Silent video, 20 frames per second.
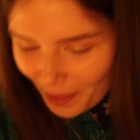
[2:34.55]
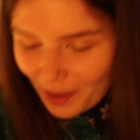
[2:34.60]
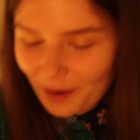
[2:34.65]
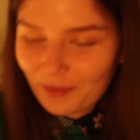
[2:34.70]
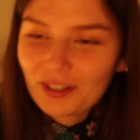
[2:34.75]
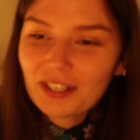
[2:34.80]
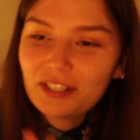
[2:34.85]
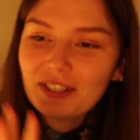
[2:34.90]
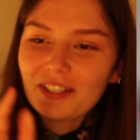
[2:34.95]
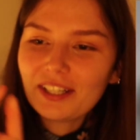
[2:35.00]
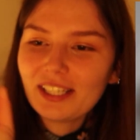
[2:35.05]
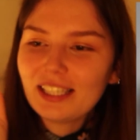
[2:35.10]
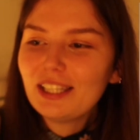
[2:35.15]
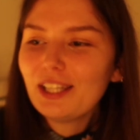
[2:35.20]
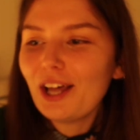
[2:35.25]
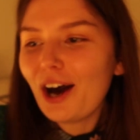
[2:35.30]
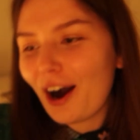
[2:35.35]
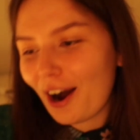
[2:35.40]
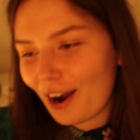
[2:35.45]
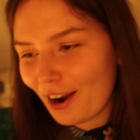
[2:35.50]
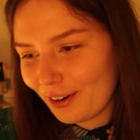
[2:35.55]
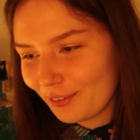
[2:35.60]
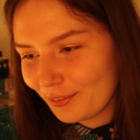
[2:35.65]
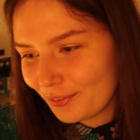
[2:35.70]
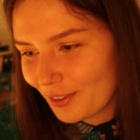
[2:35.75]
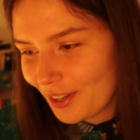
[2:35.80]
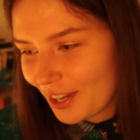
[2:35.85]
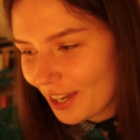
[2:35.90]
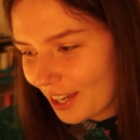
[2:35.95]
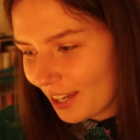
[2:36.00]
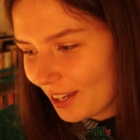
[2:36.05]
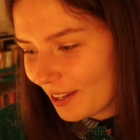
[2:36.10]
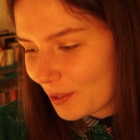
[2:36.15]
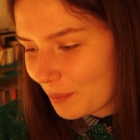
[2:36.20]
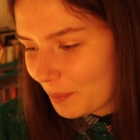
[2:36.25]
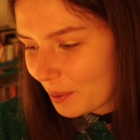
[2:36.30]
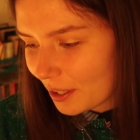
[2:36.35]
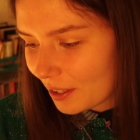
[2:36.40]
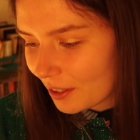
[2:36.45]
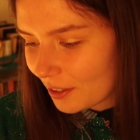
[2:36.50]
The reason I laugh
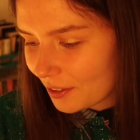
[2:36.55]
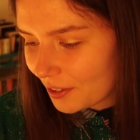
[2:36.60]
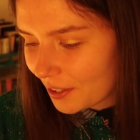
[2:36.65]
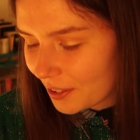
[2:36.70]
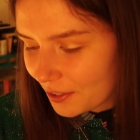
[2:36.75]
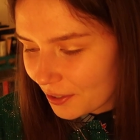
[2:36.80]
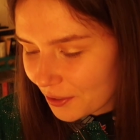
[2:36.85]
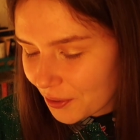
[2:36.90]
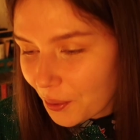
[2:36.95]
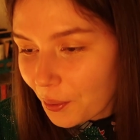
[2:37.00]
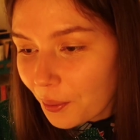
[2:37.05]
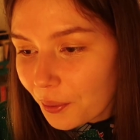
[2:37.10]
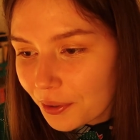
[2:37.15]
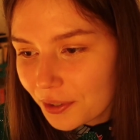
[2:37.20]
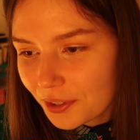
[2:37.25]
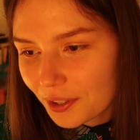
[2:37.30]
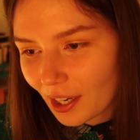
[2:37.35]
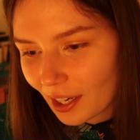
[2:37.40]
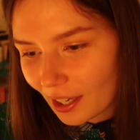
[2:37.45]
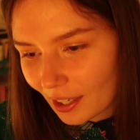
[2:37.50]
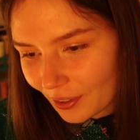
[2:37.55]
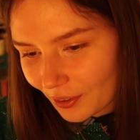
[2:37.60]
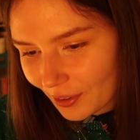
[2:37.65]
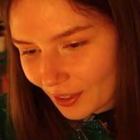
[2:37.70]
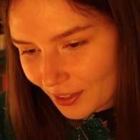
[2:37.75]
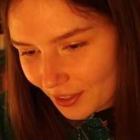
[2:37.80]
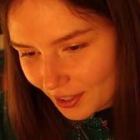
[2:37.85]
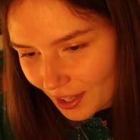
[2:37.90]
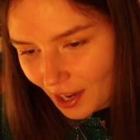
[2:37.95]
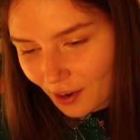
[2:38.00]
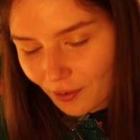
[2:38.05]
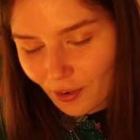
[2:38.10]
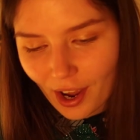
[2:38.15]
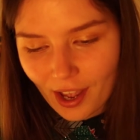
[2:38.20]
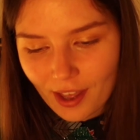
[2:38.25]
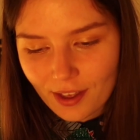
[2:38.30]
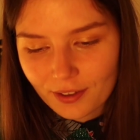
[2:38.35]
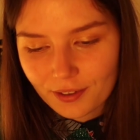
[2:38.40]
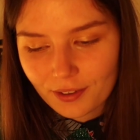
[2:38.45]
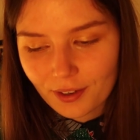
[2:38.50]
is because this is also a
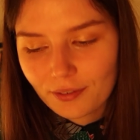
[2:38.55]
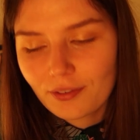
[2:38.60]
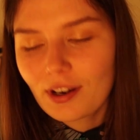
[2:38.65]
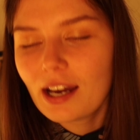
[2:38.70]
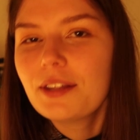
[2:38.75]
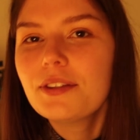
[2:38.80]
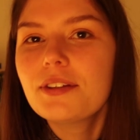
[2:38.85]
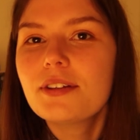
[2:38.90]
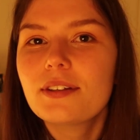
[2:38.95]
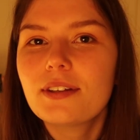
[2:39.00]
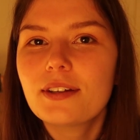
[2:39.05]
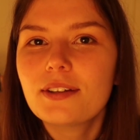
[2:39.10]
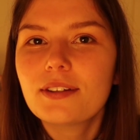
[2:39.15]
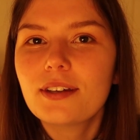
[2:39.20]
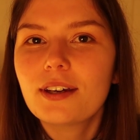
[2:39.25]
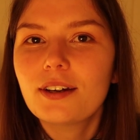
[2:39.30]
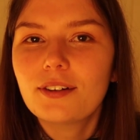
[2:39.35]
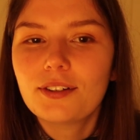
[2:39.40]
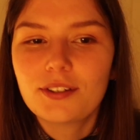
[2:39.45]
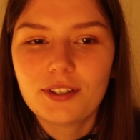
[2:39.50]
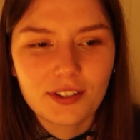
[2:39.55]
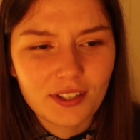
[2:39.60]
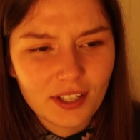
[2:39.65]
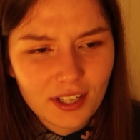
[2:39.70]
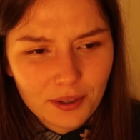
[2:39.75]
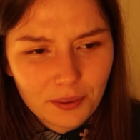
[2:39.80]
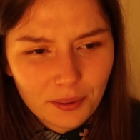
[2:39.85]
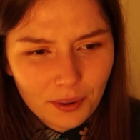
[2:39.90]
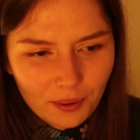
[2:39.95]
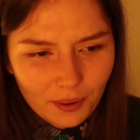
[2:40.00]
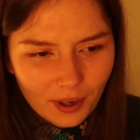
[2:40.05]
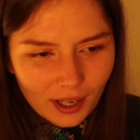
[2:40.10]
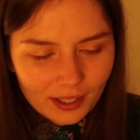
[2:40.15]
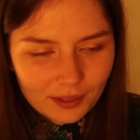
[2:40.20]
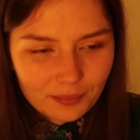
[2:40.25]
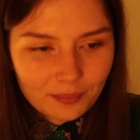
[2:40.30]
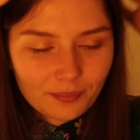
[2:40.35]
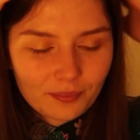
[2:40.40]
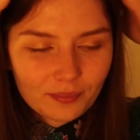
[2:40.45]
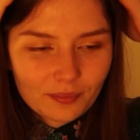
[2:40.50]
series, a fantasy series, a sequel
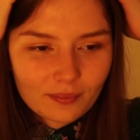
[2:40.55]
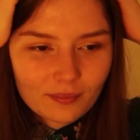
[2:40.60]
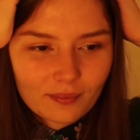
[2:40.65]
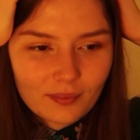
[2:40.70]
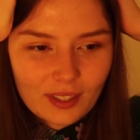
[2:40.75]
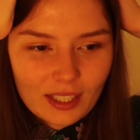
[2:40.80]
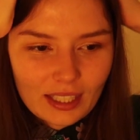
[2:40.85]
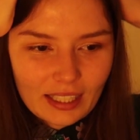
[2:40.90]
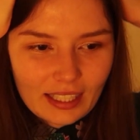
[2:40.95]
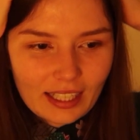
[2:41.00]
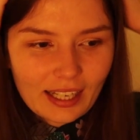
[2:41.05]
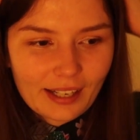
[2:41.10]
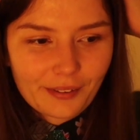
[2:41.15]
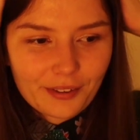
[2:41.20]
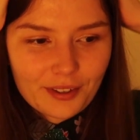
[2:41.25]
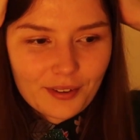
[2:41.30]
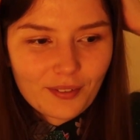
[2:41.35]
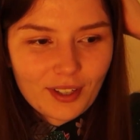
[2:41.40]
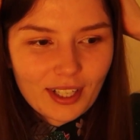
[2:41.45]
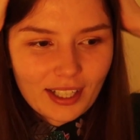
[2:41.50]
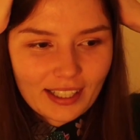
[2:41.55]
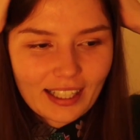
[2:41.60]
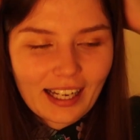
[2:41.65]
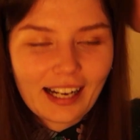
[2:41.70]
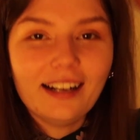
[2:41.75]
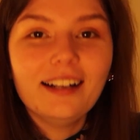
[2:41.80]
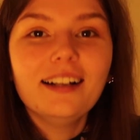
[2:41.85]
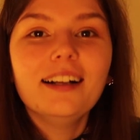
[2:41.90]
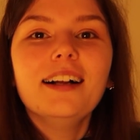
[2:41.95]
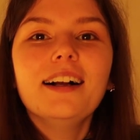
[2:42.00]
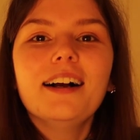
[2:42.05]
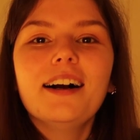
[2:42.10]
and yeah, something like that,